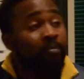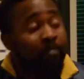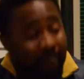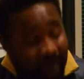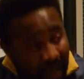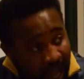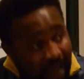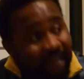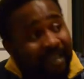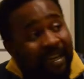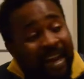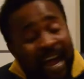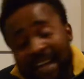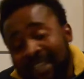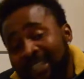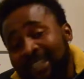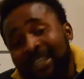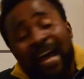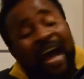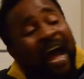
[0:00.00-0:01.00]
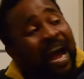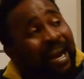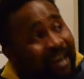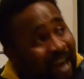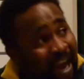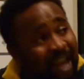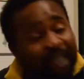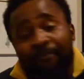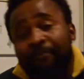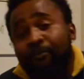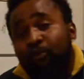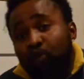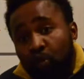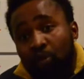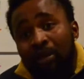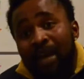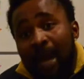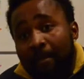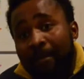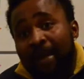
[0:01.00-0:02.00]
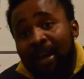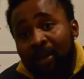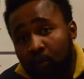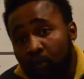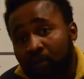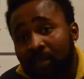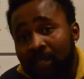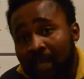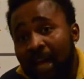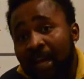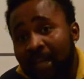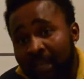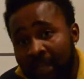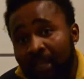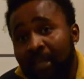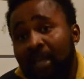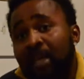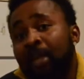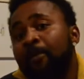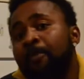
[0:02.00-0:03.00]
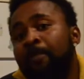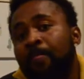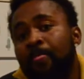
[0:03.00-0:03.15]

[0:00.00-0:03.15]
Black that arrived through Lampedusa here.